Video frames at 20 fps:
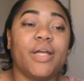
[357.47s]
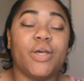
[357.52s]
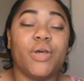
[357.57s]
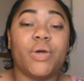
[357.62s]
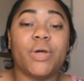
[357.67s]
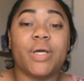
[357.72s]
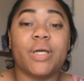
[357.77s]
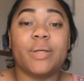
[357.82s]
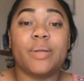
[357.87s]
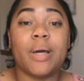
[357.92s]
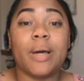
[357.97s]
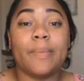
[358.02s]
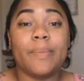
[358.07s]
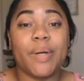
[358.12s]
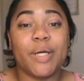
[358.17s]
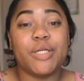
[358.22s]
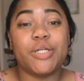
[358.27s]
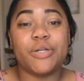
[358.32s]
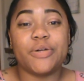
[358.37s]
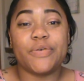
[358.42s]
you can
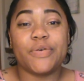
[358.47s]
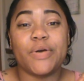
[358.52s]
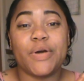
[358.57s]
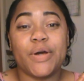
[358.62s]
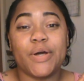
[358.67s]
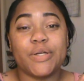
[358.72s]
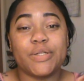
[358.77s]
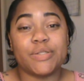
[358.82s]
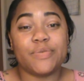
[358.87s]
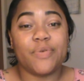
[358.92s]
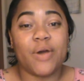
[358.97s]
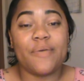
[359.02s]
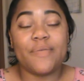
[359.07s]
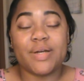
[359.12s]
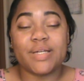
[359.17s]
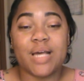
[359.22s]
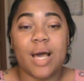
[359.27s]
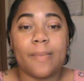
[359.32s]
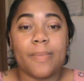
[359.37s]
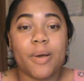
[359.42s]
put your
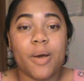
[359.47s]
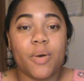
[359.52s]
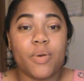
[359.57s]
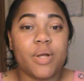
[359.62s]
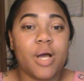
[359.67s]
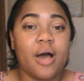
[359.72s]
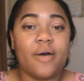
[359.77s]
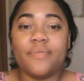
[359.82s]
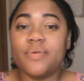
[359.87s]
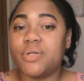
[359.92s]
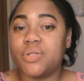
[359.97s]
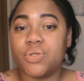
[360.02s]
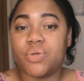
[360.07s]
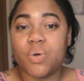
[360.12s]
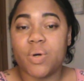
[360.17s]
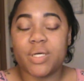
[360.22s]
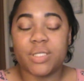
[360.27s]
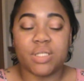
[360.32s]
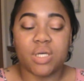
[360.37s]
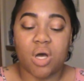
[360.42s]
favorite top coat of your
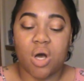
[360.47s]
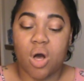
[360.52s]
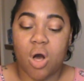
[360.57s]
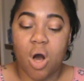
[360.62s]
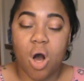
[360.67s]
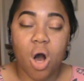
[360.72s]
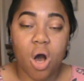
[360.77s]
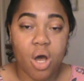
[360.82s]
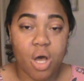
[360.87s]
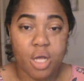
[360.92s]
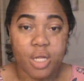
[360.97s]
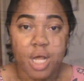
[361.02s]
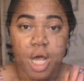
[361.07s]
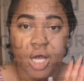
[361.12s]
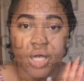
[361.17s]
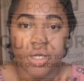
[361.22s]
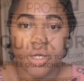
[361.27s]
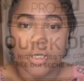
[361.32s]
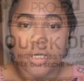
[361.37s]
choice on your